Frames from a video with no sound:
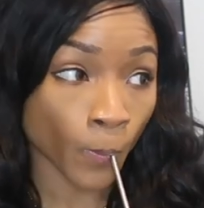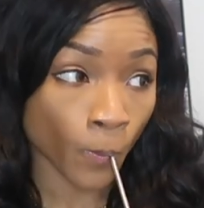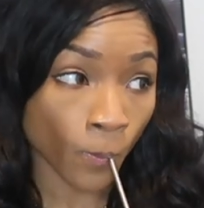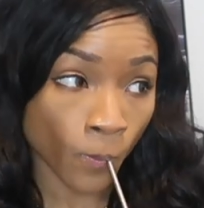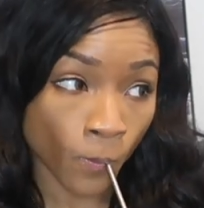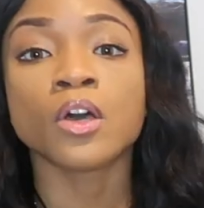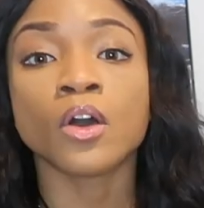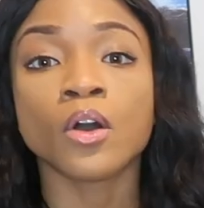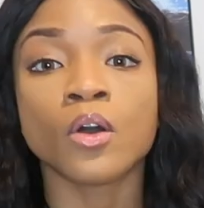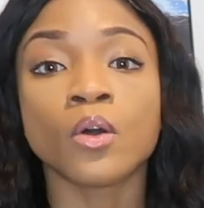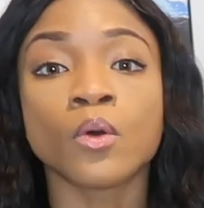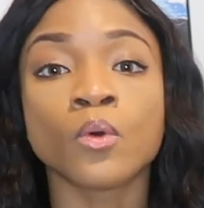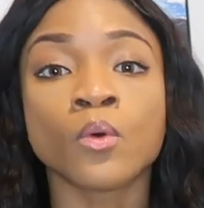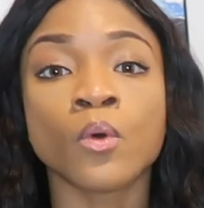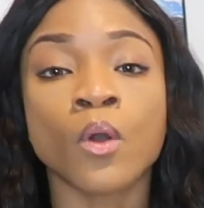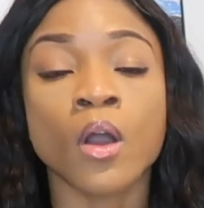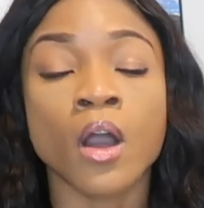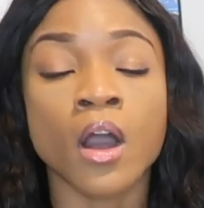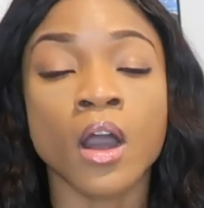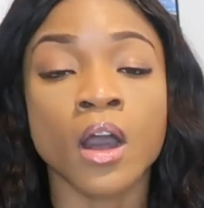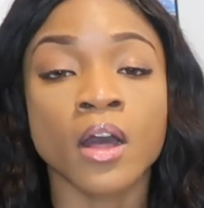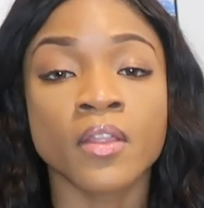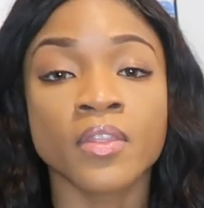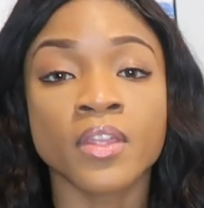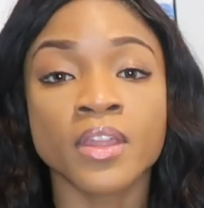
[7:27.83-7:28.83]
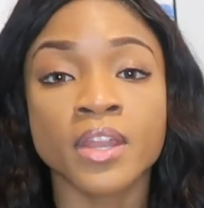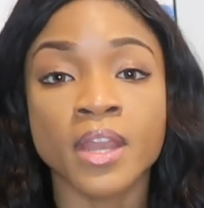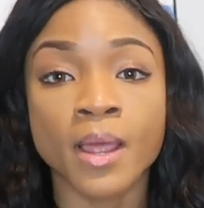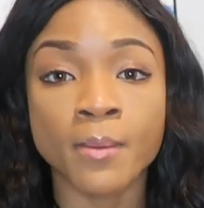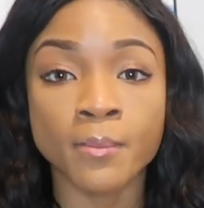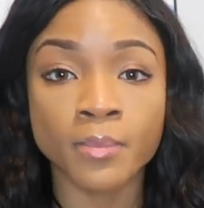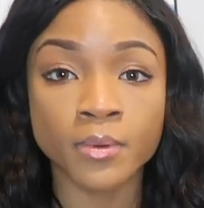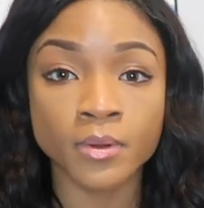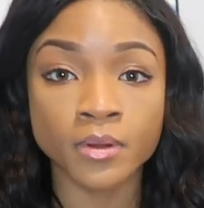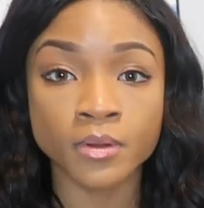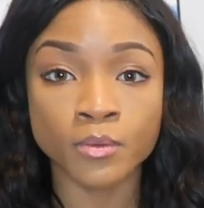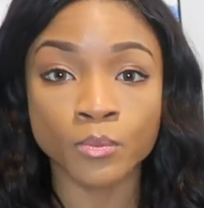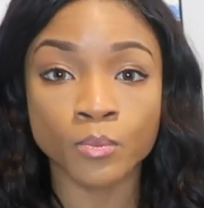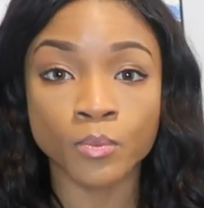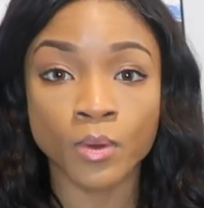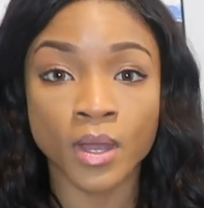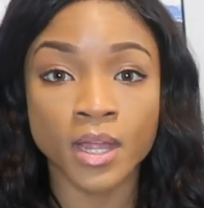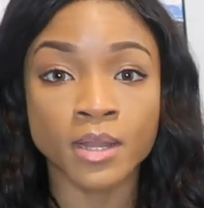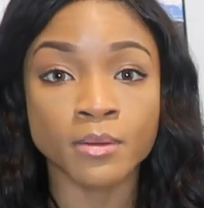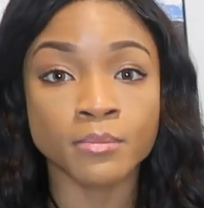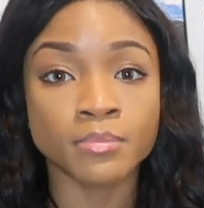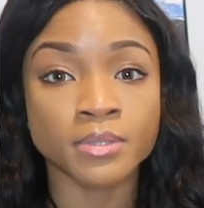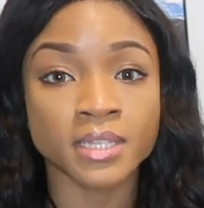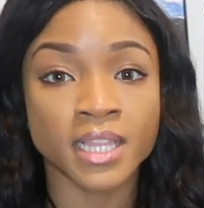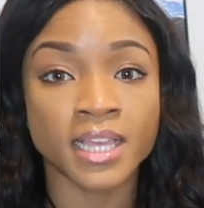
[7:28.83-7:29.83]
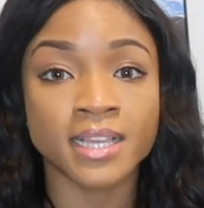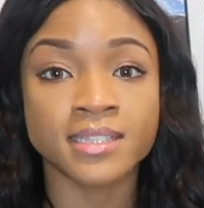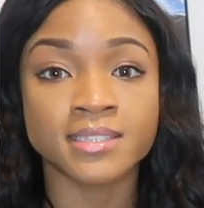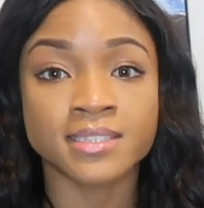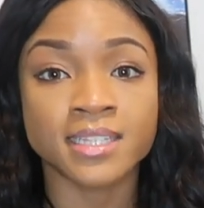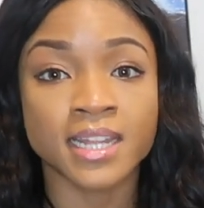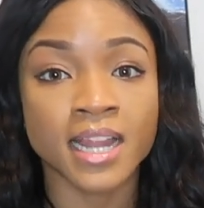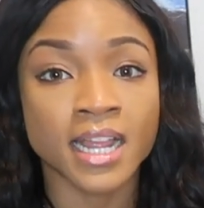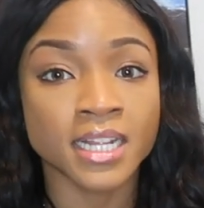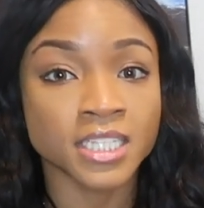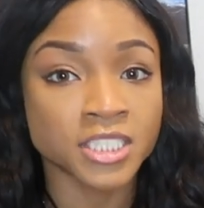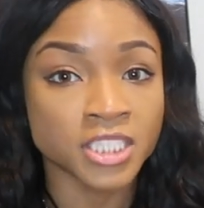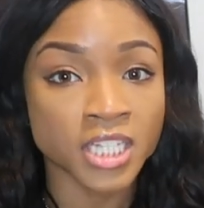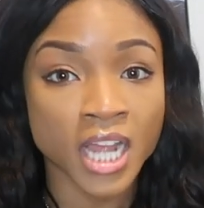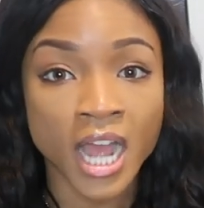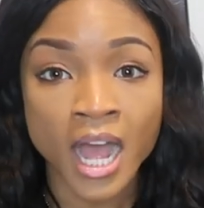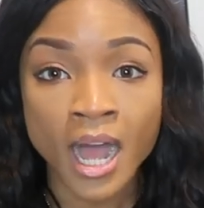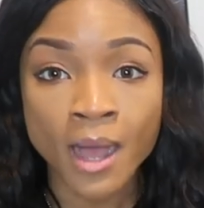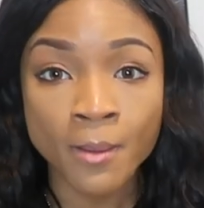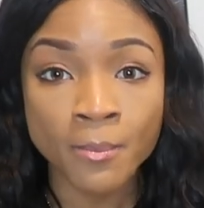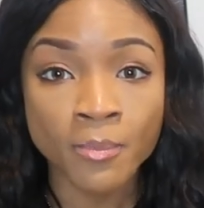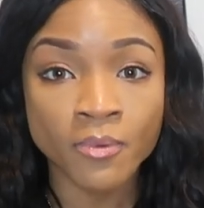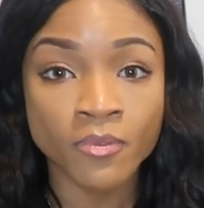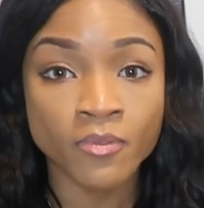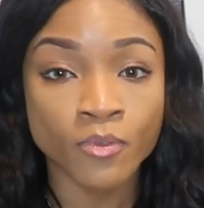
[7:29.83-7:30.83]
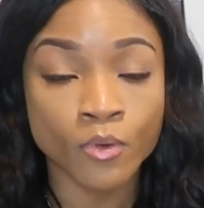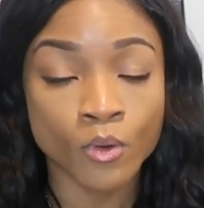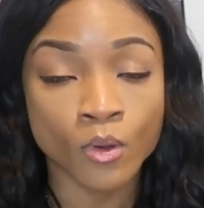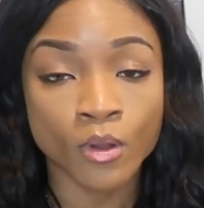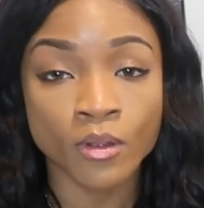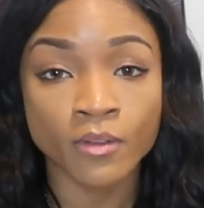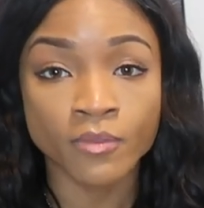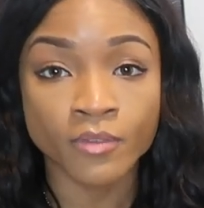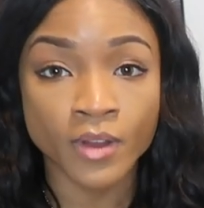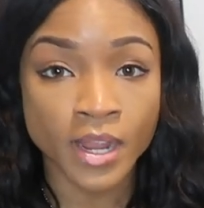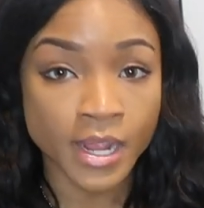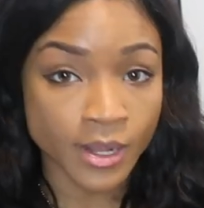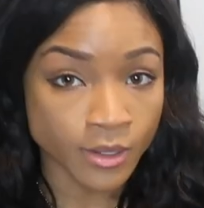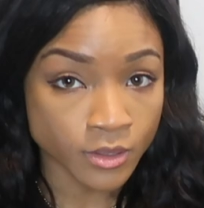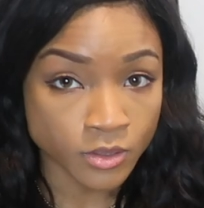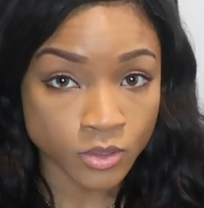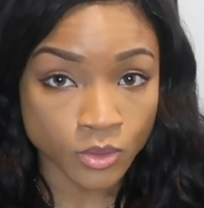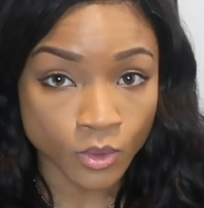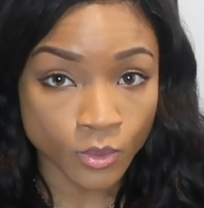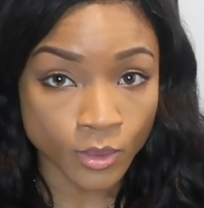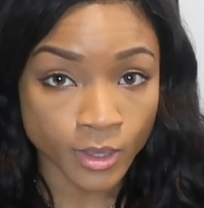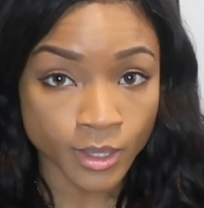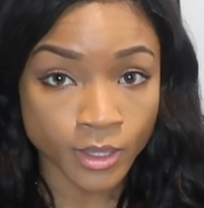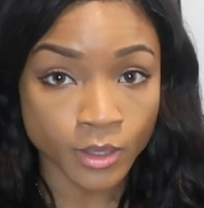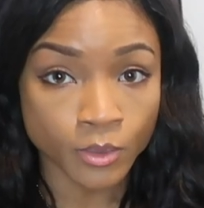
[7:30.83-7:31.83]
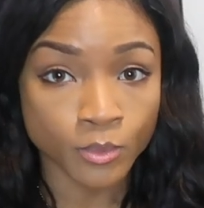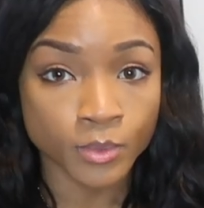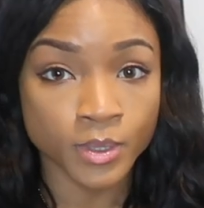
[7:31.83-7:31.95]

So uh, the number one place that I shop for fragrance oil